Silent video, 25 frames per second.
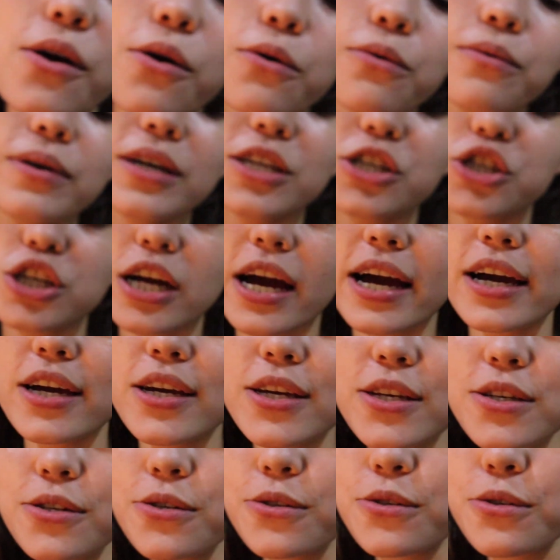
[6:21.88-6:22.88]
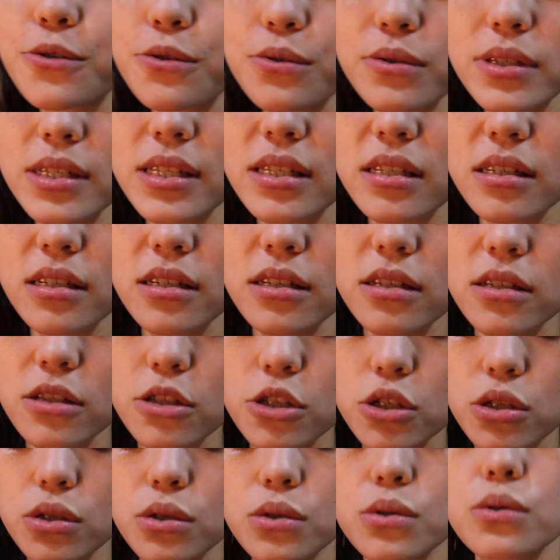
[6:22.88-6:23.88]
which I use
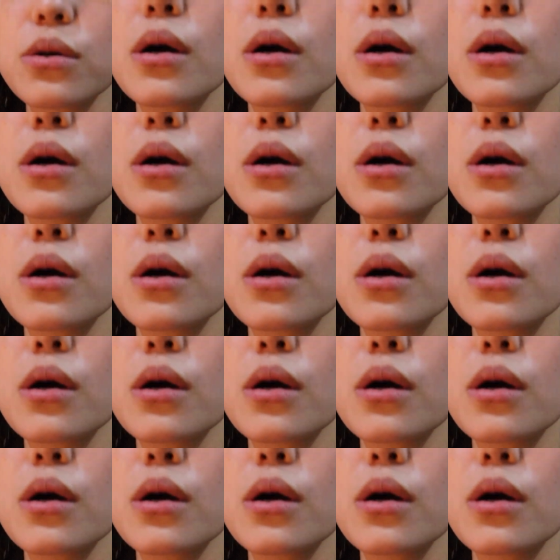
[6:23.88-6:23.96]
to